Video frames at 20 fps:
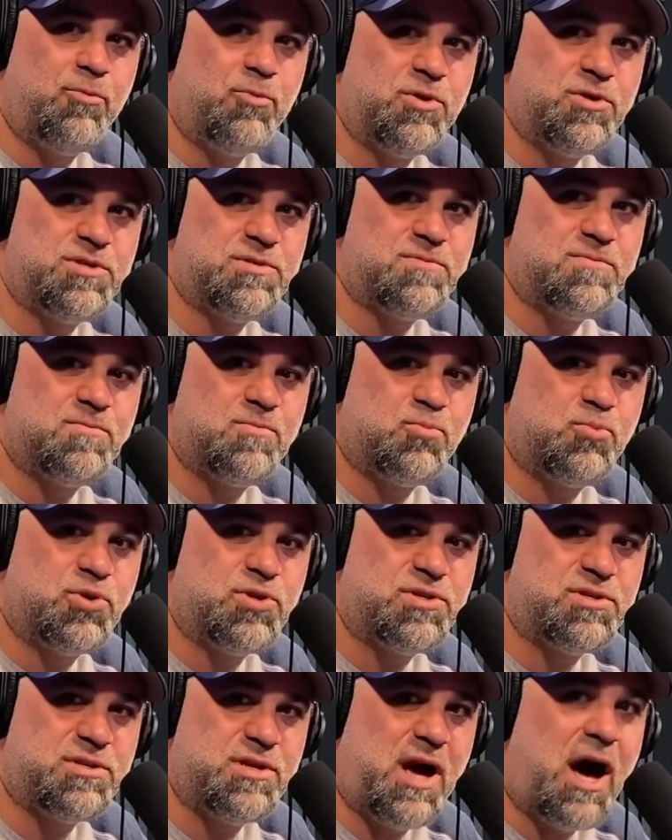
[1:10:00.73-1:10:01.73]

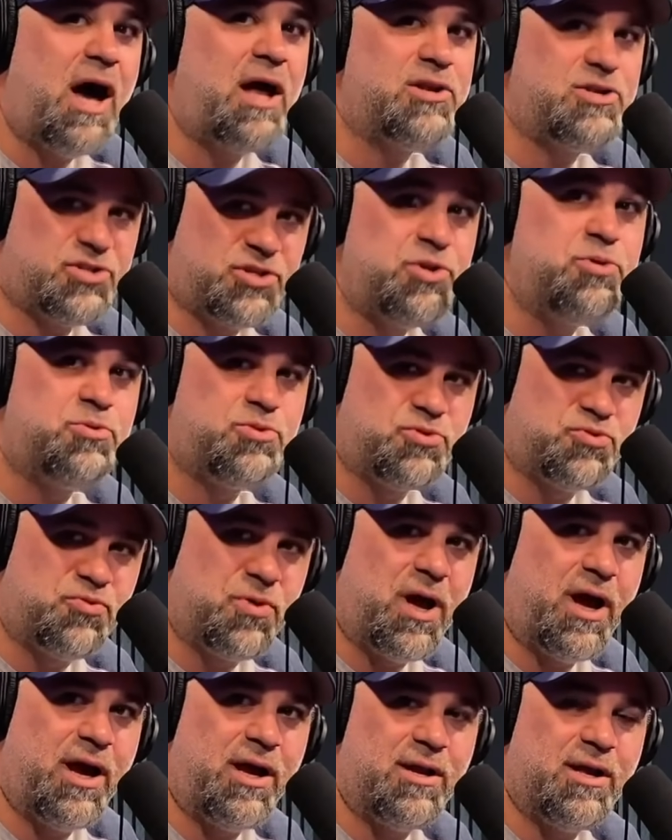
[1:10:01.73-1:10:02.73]
was not tuned
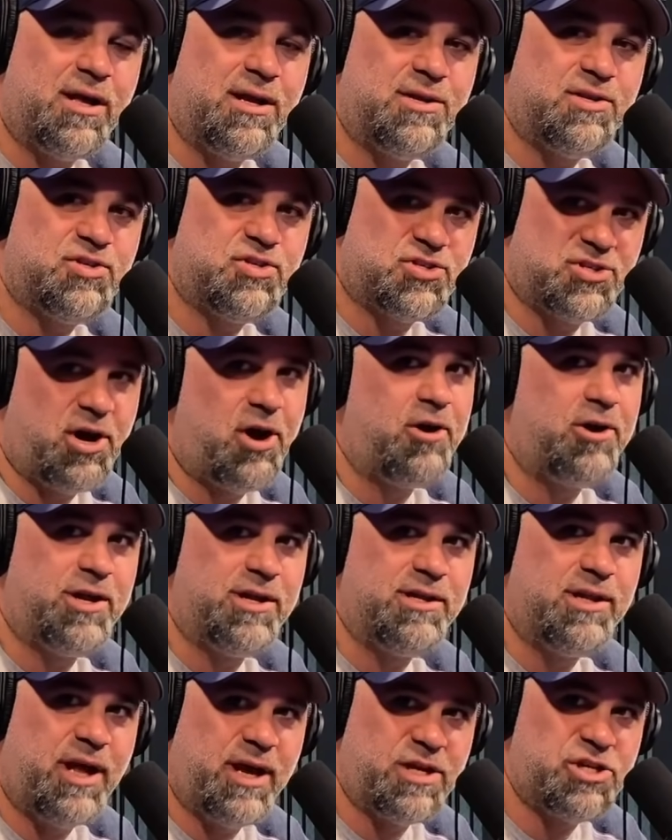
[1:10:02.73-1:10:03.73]
right, and it
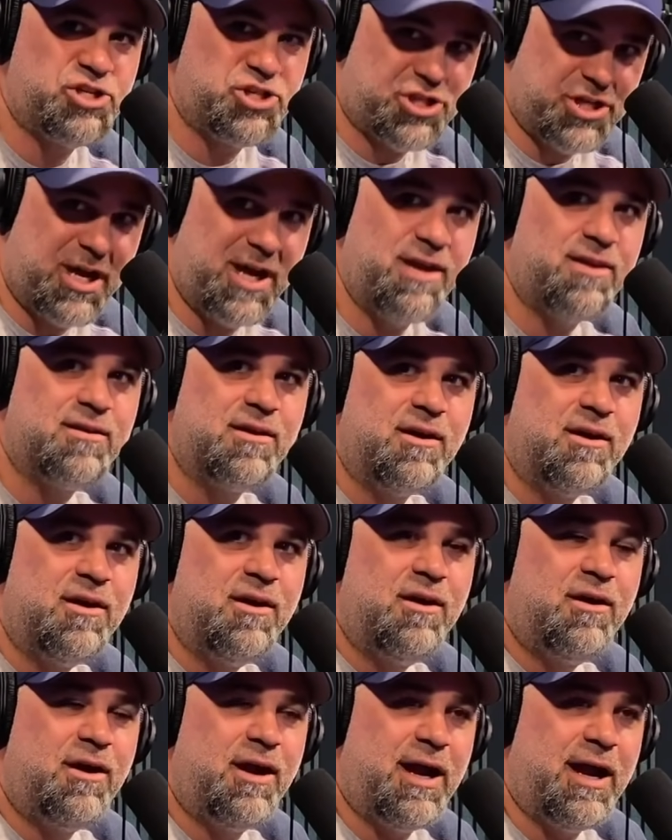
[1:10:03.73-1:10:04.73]
started like shit.
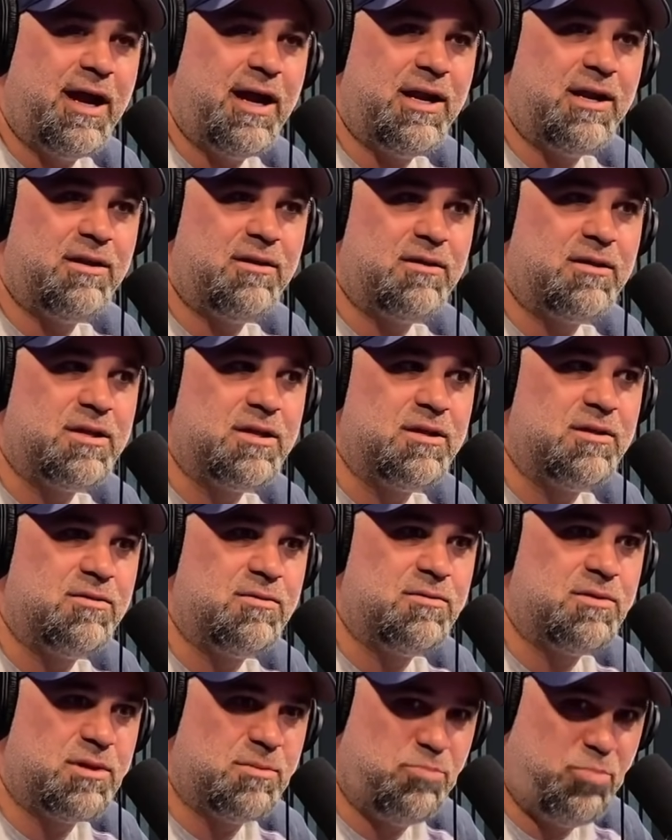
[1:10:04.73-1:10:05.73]
And
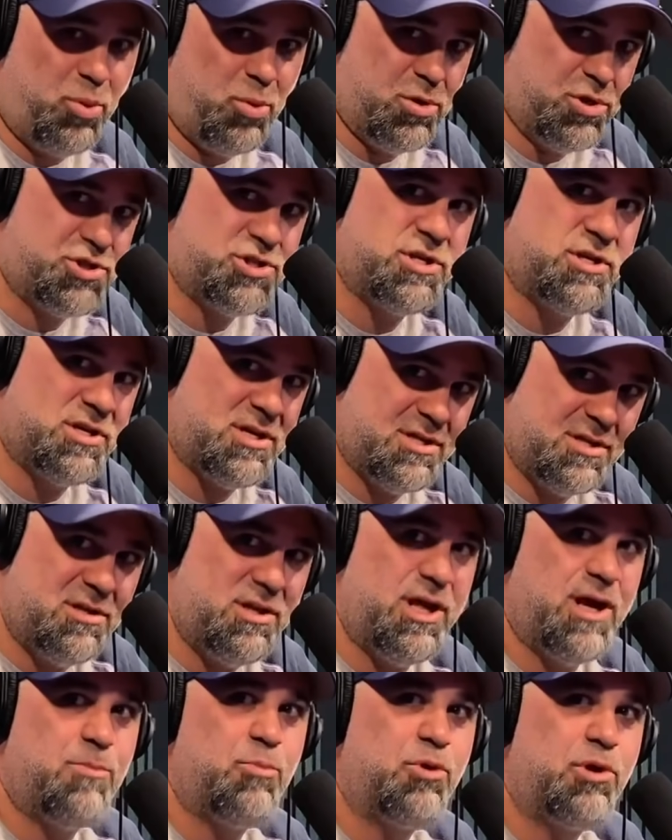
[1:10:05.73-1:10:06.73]
the Porsche and the
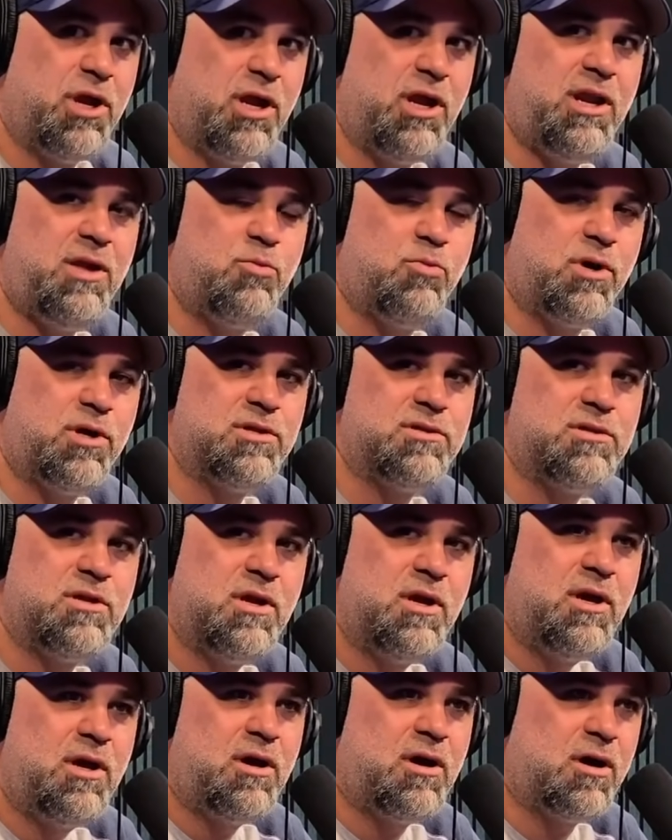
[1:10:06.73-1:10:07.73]
Lamborghini one
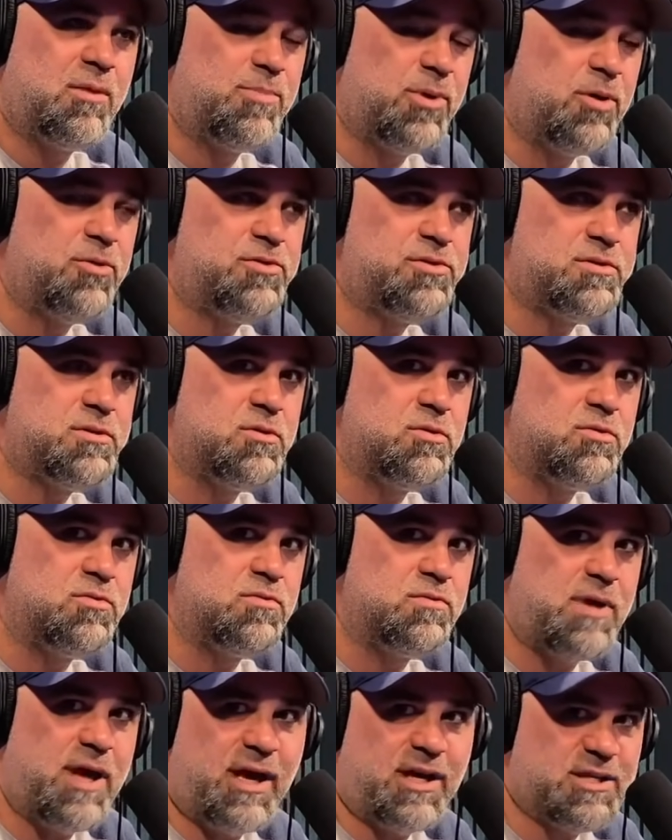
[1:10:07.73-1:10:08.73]
are both tuned
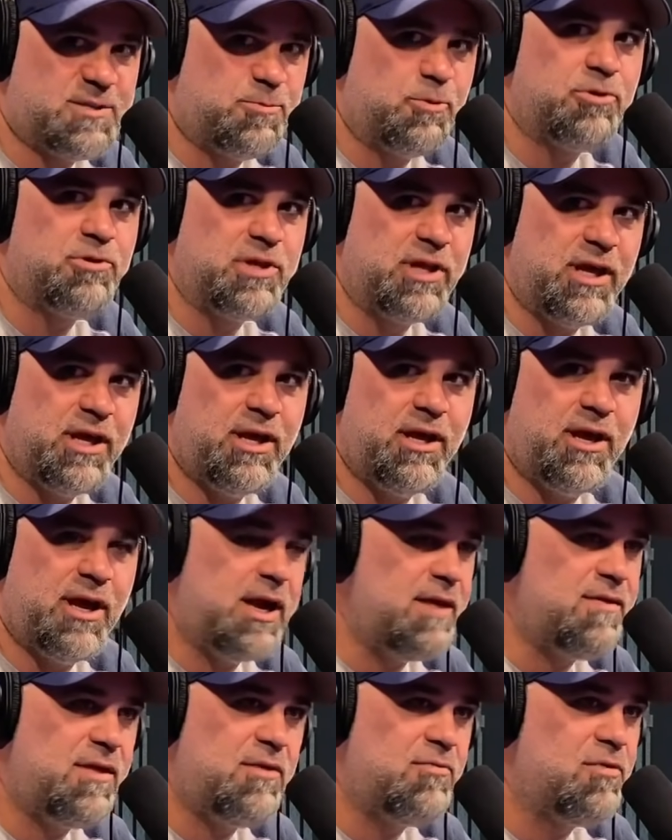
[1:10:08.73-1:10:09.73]
expertly,
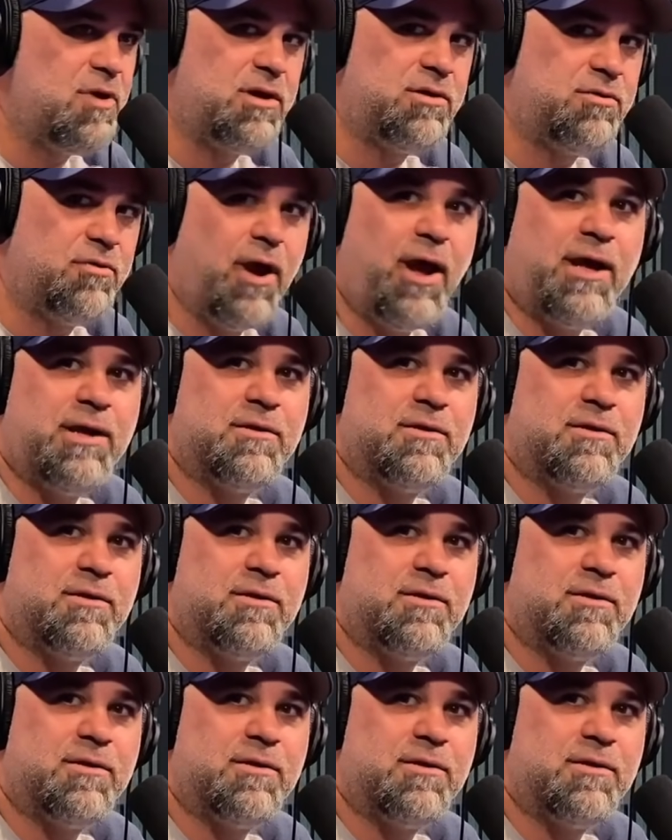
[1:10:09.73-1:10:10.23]
and they run great.